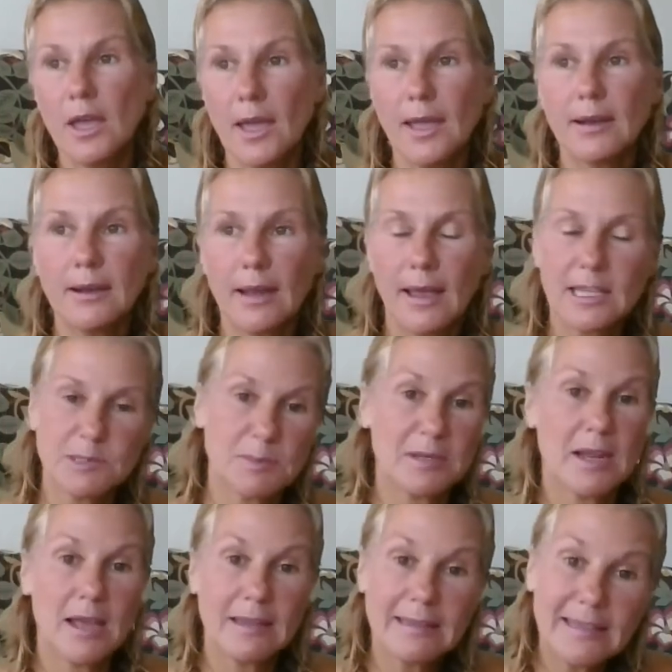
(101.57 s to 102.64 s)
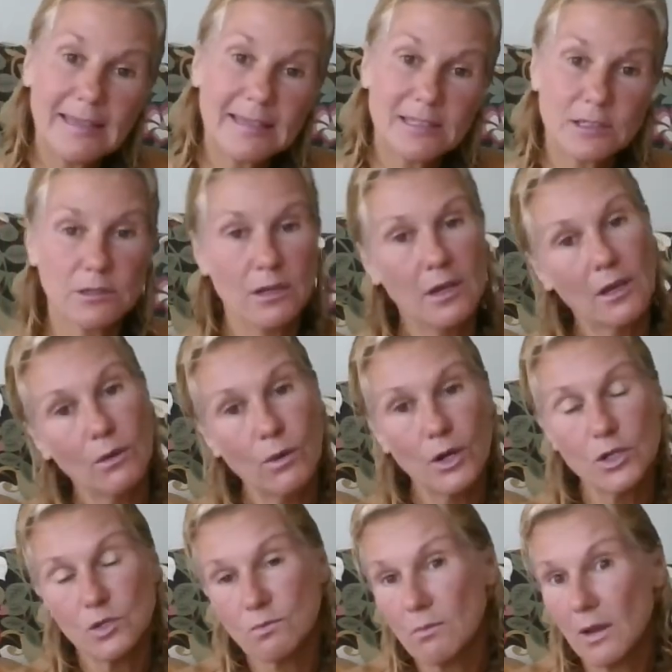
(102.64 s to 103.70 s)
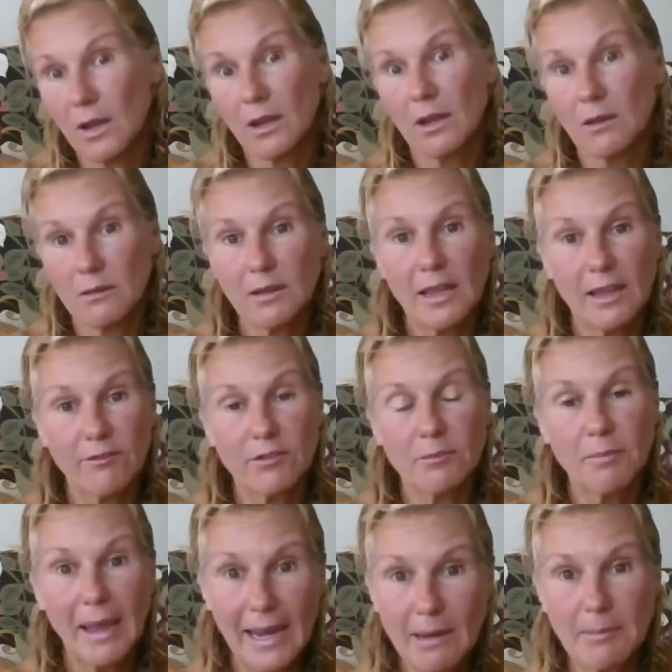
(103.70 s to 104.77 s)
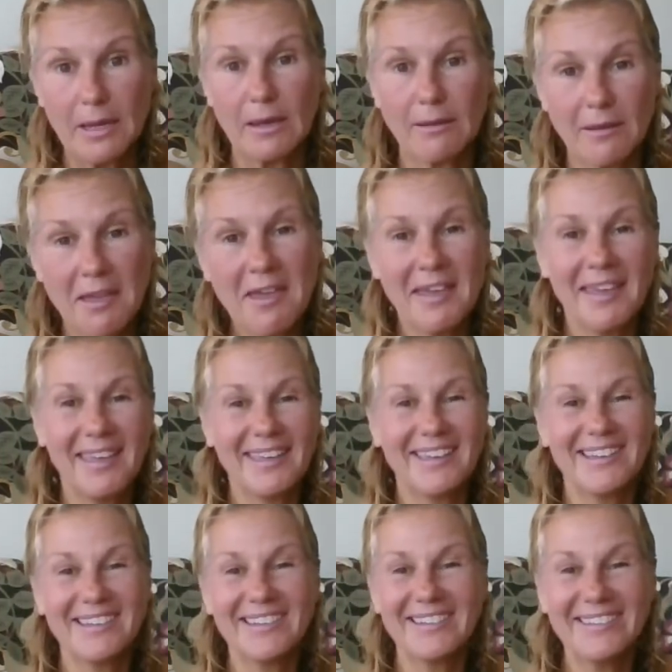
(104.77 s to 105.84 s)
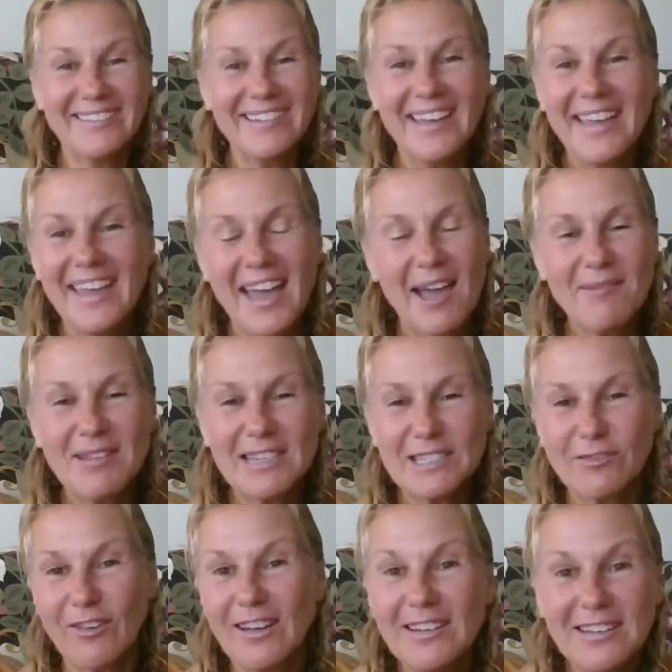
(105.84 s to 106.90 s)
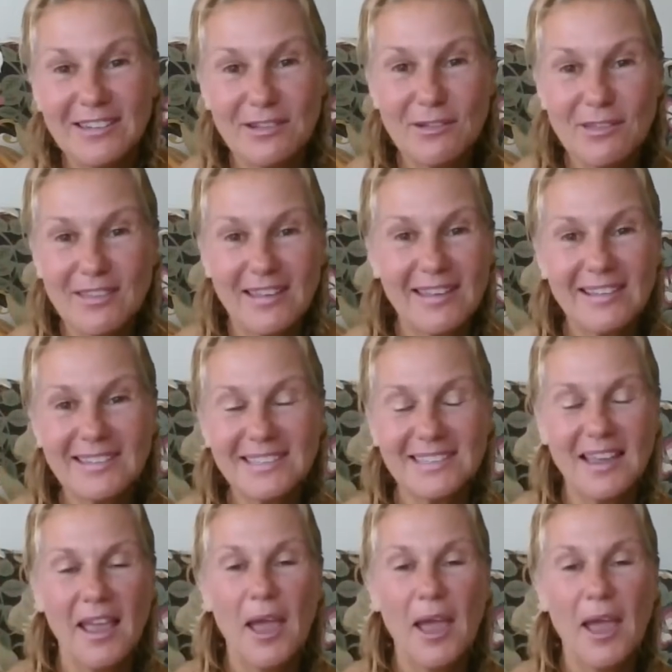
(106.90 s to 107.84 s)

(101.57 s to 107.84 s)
and last but not least, which may even pay me, you know? I mean, it's fun to do things.